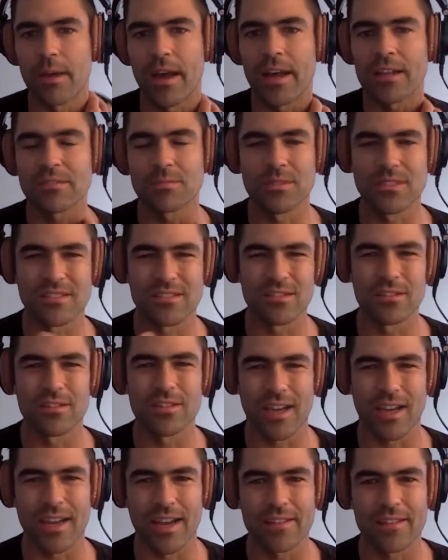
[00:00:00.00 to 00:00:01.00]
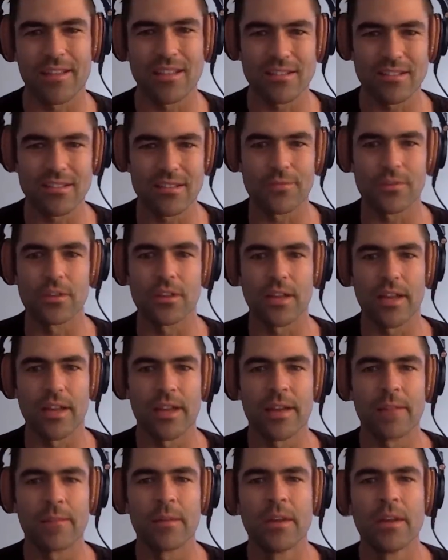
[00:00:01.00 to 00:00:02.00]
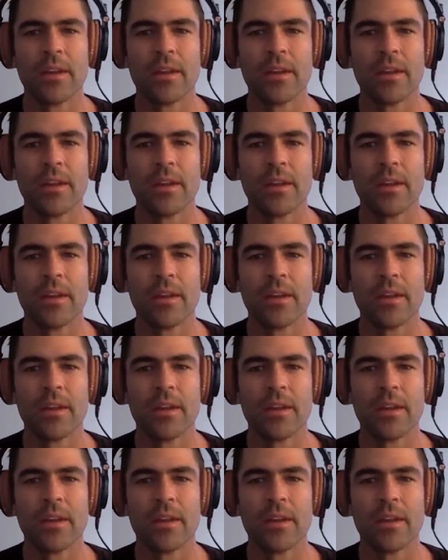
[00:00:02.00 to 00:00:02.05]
past, but still kind of had that stiffer layup,